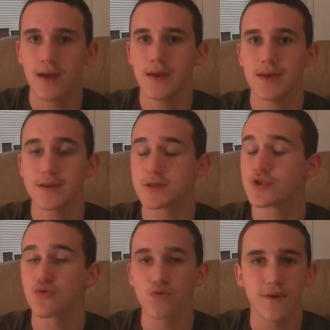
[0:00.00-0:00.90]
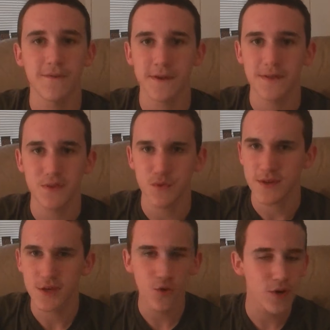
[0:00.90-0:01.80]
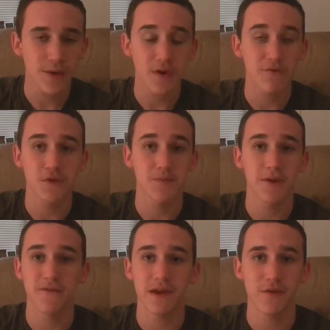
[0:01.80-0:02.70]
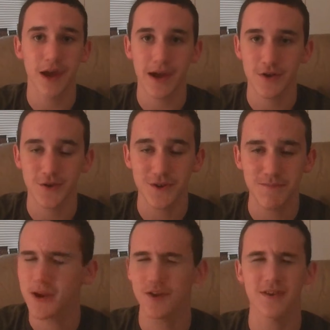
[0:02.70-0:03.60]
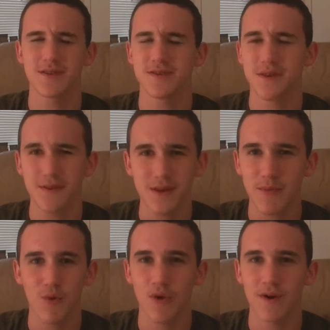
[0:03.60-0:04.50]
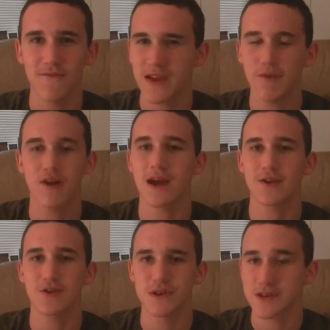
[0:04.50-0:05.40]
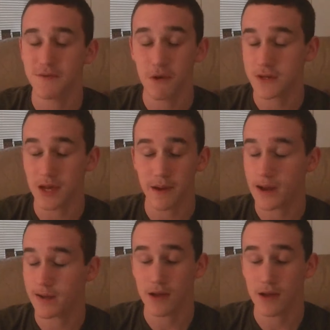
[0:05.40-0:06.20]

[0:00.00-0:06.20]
is terrific in this movie. Sigourney Weaver is my favorite actress, period. Number one, favorite actress of all time. I'm a